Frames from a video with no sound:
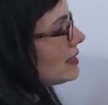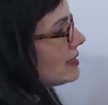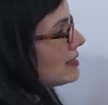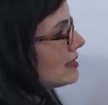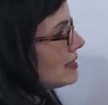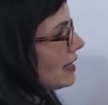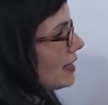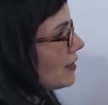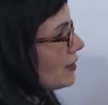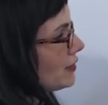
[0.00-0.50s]

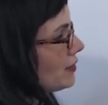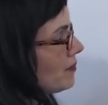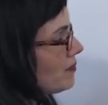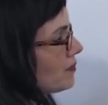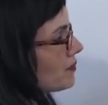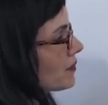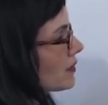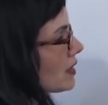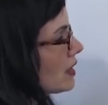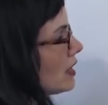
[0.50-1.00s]
signal
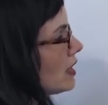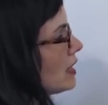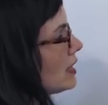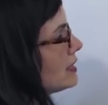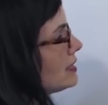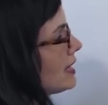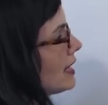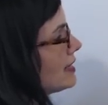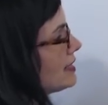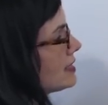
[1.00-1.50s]

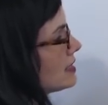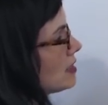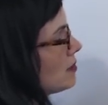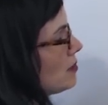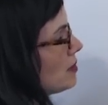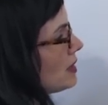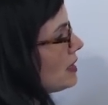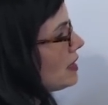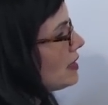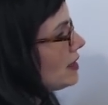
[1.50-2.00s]
tends to
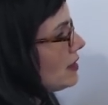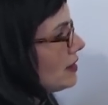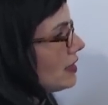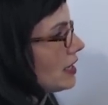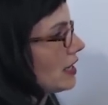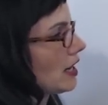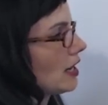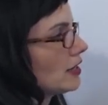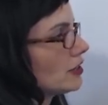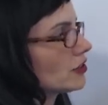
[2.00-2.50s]
be the
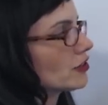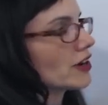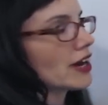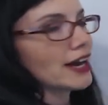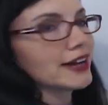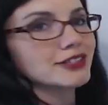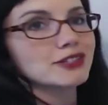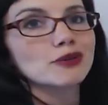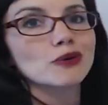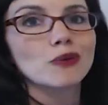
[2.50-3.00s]
cut
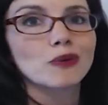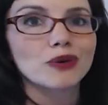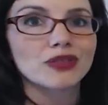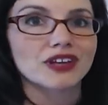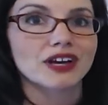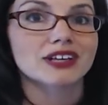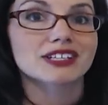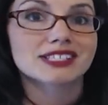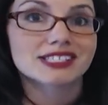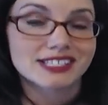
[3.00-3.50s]
grass with
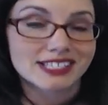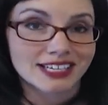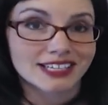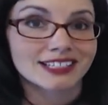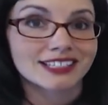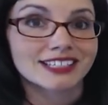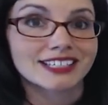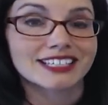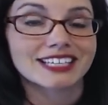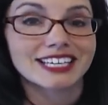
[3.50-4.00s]
a
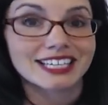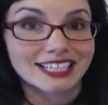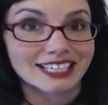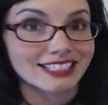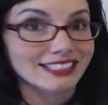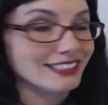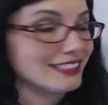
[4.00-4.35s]
singlet in it.